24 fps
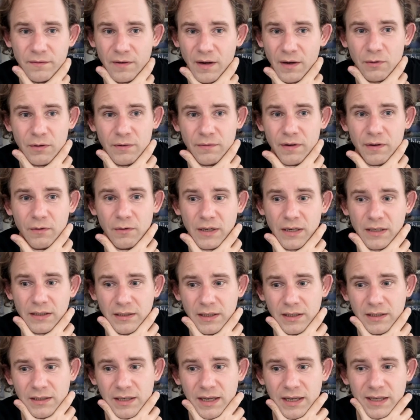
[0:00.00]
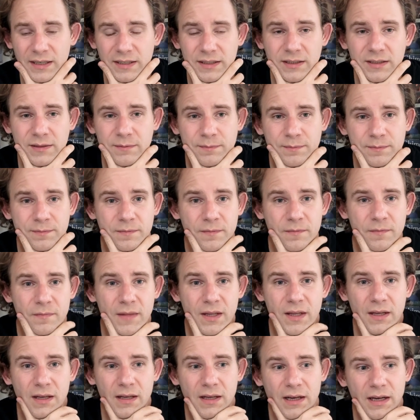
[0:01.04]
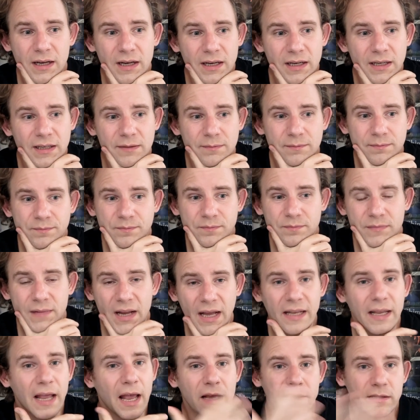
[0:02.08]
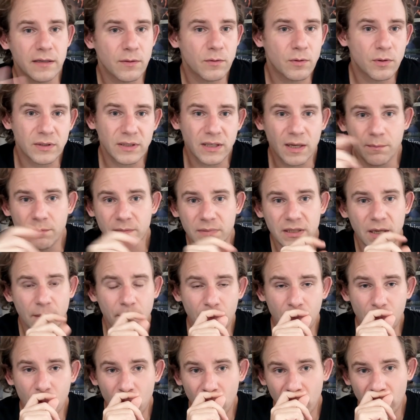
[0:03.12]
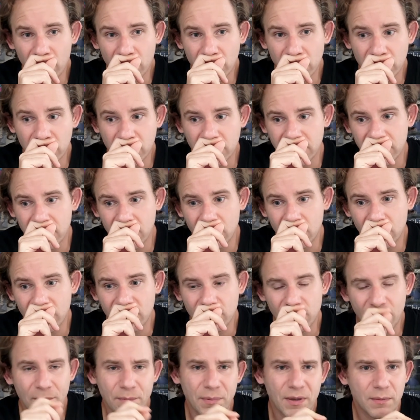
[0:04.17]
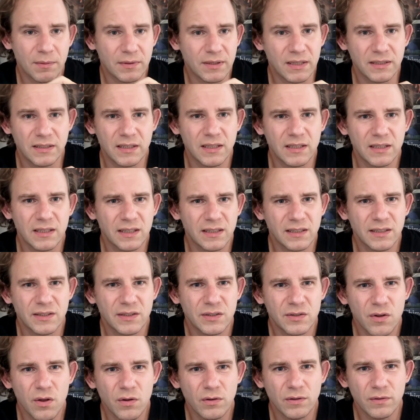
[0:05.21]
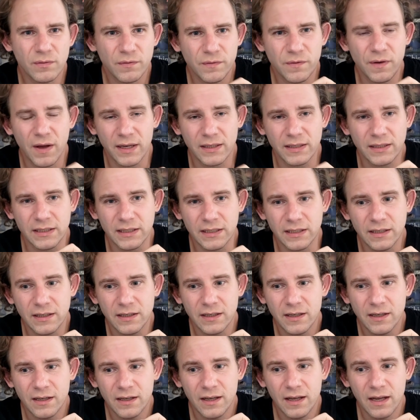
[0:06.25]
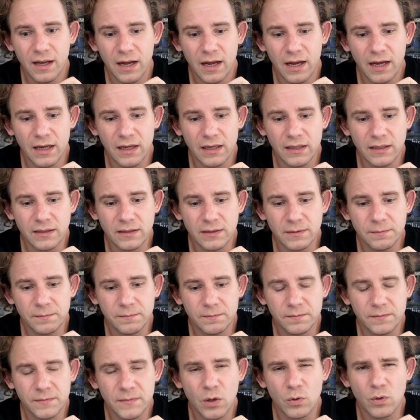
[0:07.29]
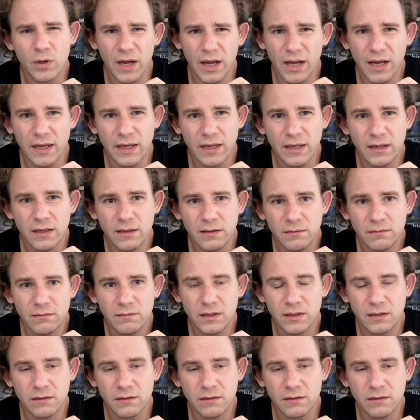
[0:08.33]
very, very entertained. Yeah, there were some more jokes where people said, that's not funny. And okay,